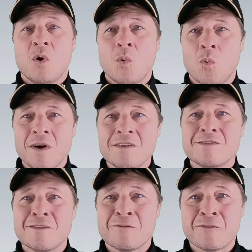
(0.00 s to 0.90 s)
Once
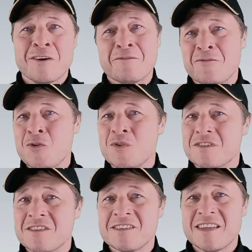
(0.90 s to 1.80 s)
the front view is
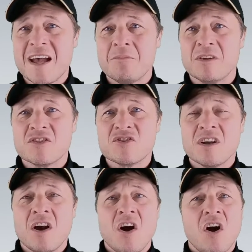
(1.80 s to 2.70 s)
established,
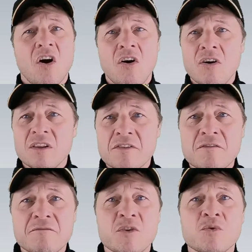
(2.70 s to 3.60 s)
all other
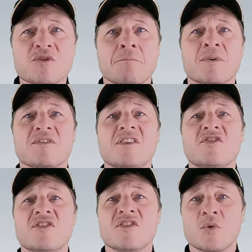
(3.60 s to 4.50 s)
views are
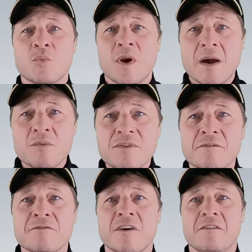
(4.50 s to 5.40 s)
positioned around the
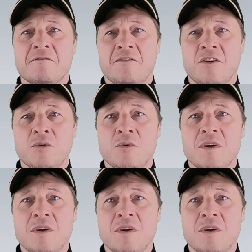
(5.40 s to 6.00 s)
front view